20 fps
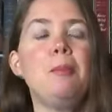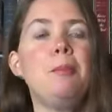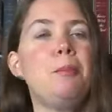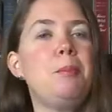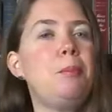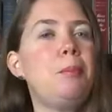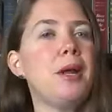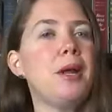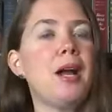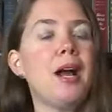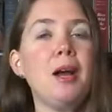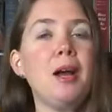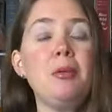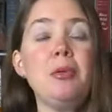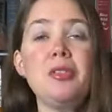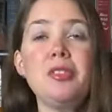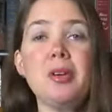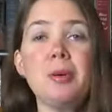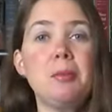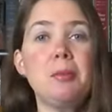But I was
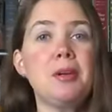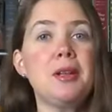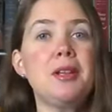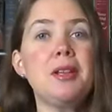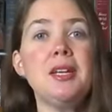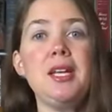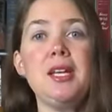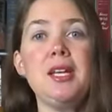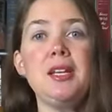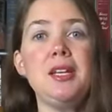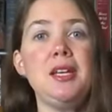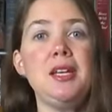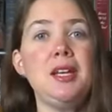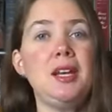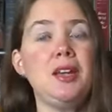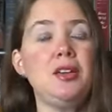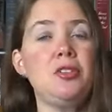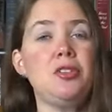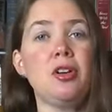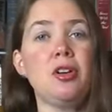completely
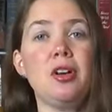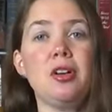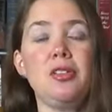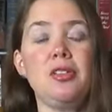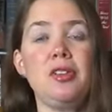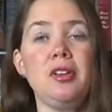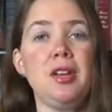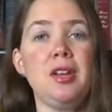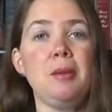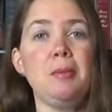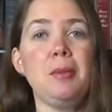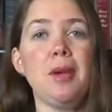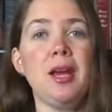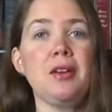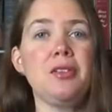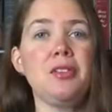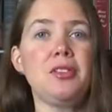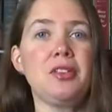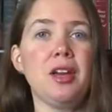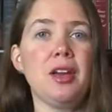exhausted and
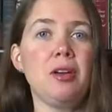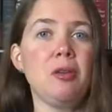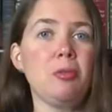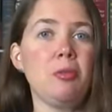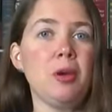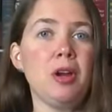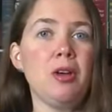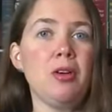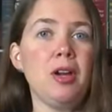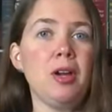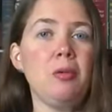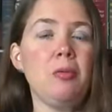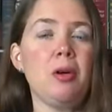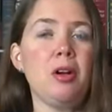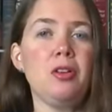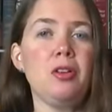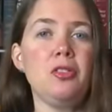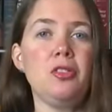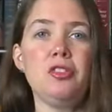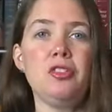maxed out where I
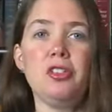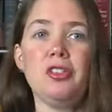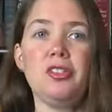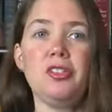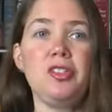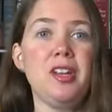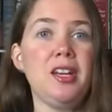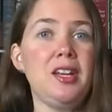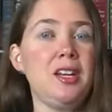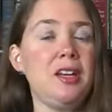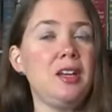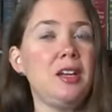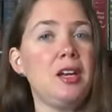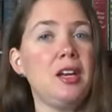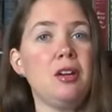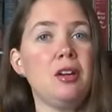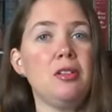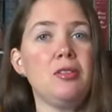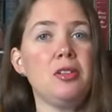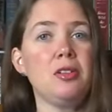was just taking
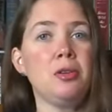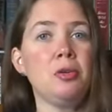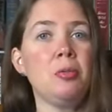care of little